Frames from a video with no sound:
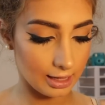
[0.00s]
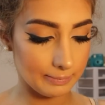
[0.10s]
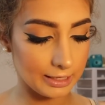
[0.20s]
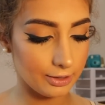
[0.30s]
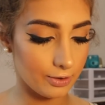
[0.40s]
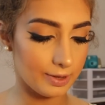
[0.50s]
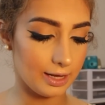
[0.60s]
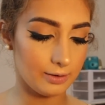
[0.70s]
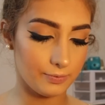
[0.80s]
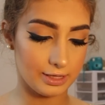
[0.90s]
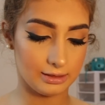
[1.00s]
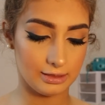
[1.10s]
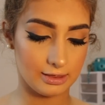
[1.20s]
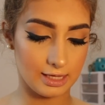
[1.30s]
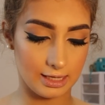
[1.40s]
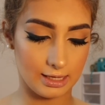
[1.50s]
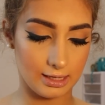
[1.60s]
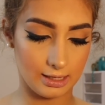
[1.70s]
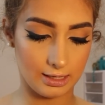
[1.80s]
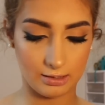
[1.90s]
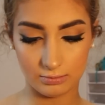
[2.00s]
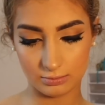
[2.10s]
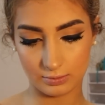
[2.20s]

I'm gonna go in with the